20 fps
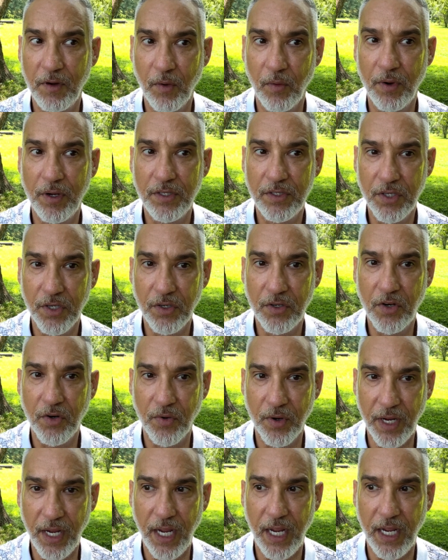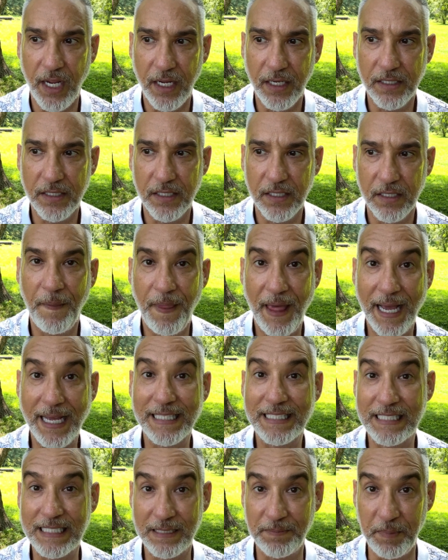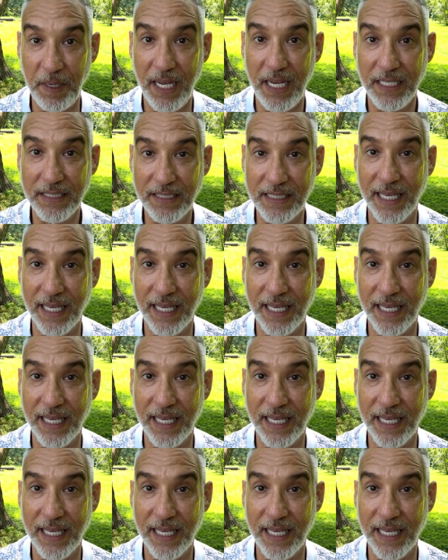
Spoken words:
going to create that space,